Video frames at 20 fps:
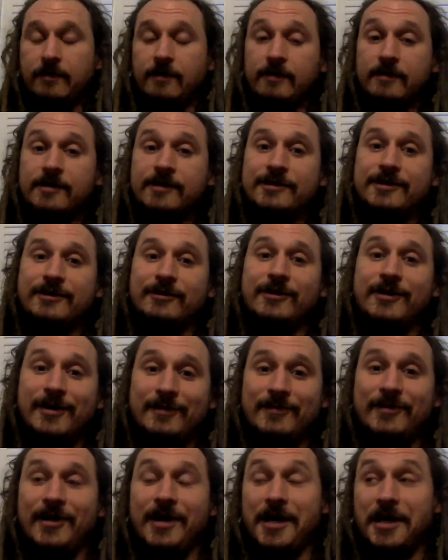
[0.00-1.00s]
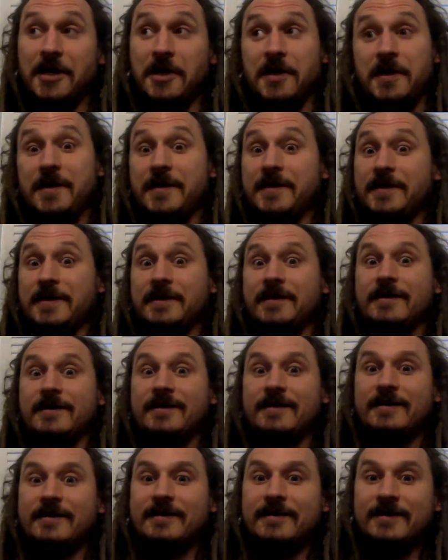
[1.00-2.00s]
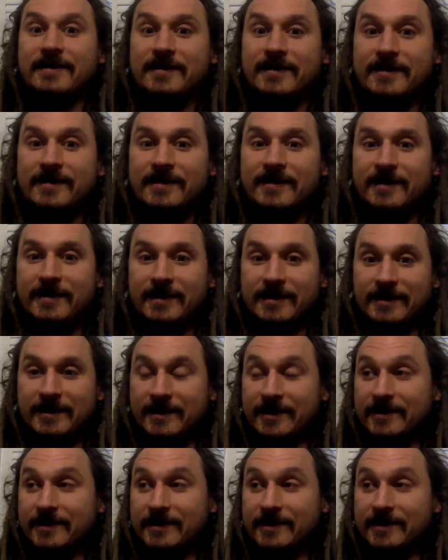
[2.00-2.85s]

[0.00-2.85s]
And so I'm like, did